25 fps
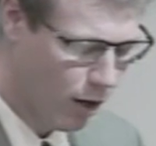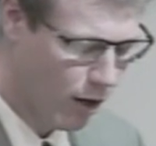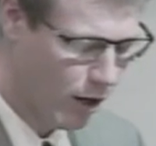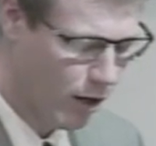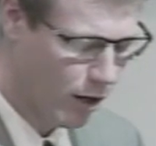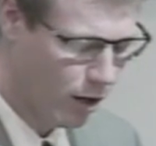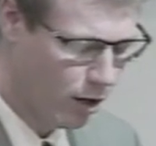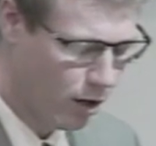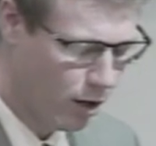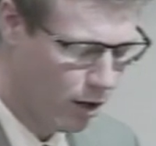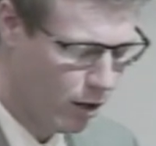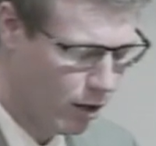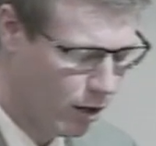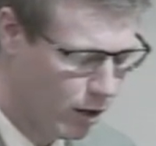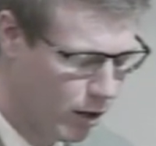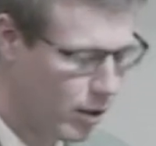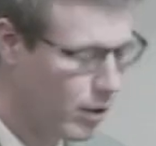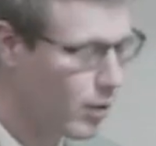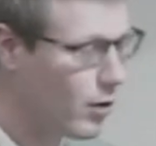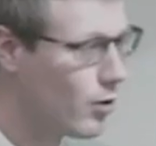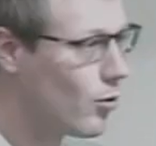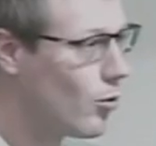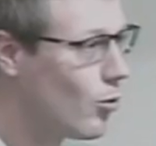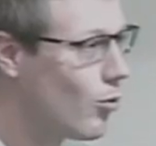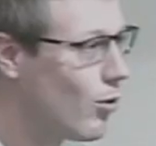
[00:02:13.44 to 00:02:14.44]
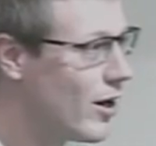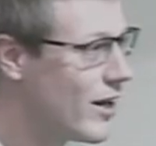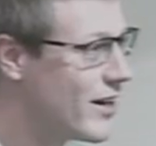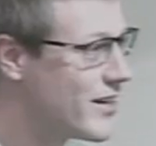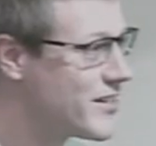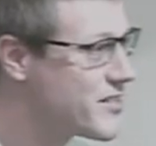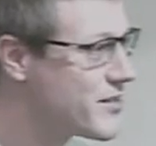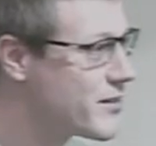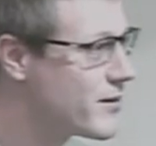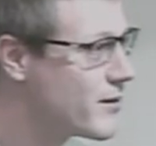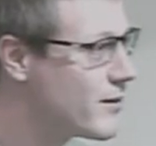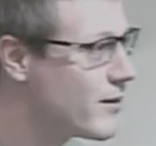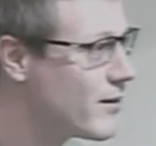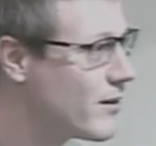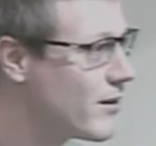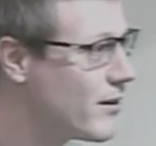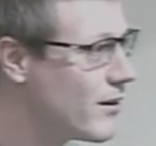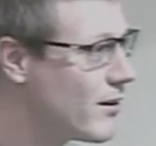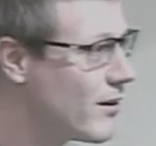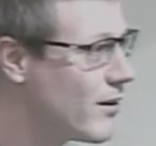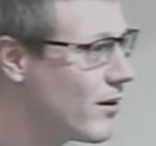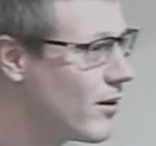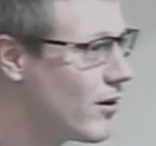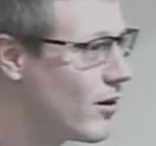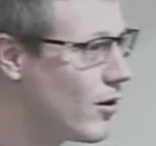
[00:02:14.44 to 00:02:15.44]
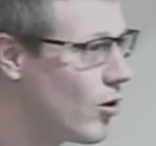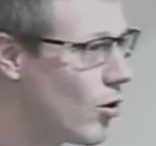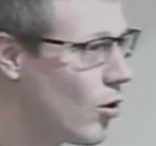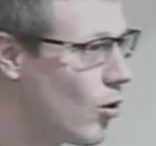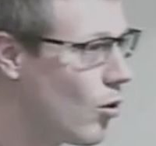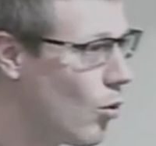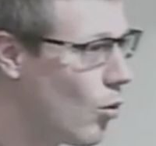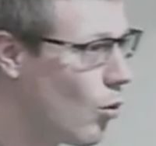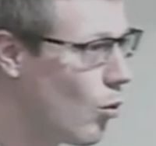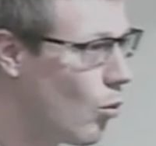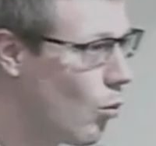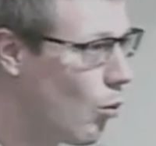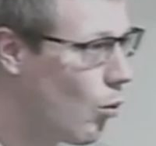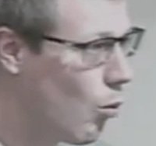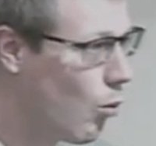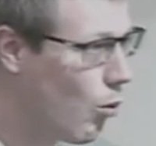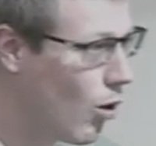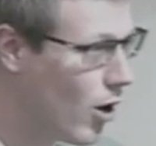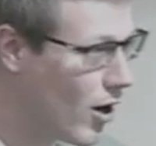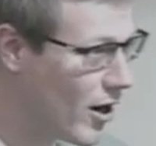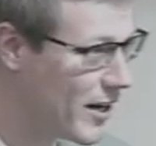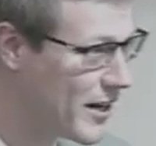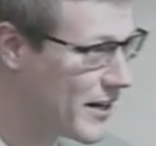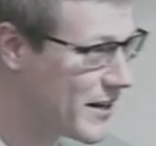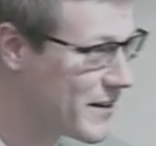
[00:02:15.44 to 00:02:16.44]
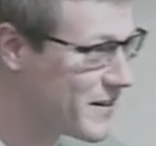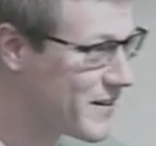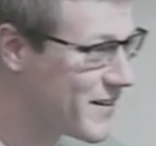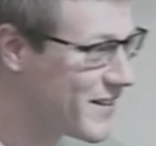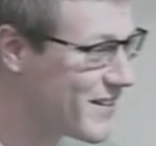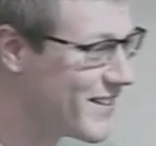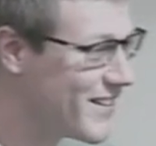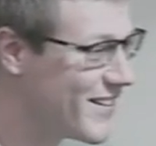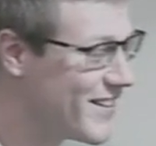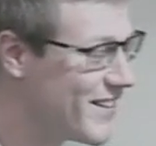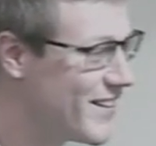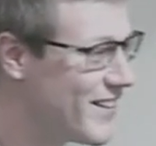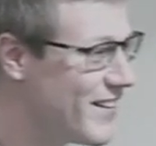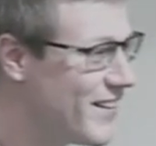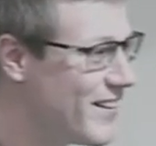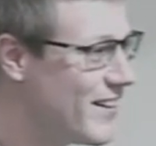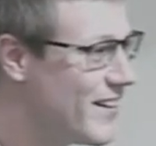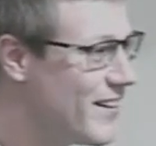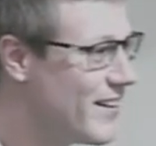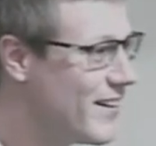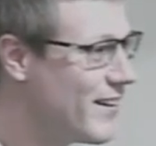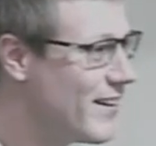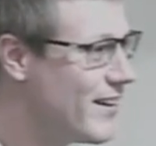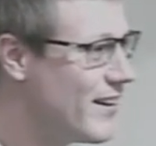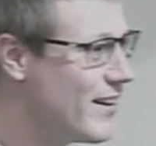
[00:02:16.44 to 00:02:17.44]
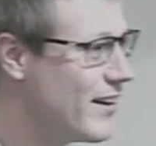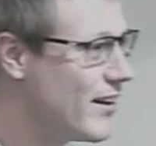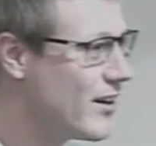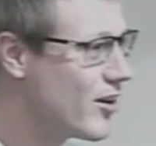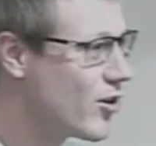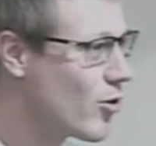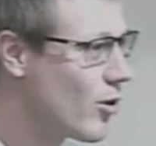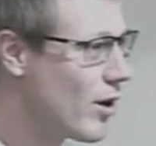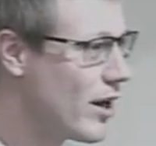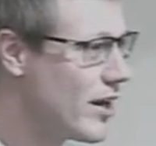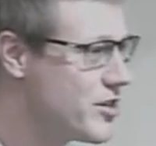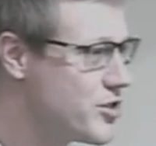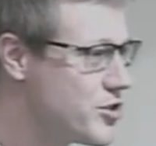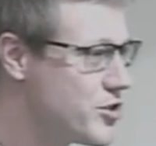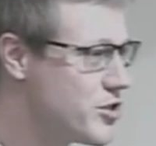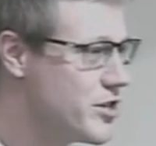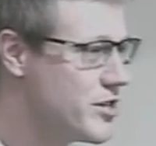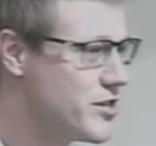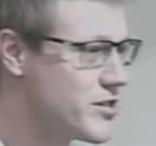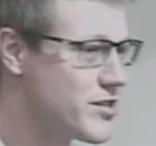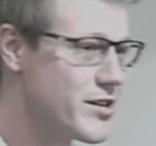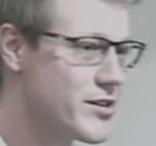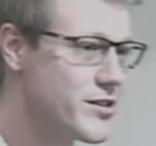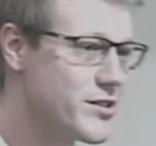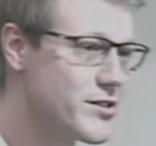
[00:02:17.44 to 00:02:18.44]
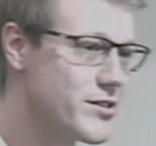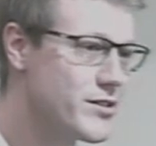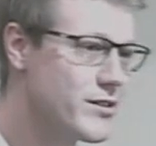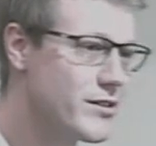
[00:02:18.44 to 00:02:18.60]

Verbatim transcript: all what? One in Christ Jesus.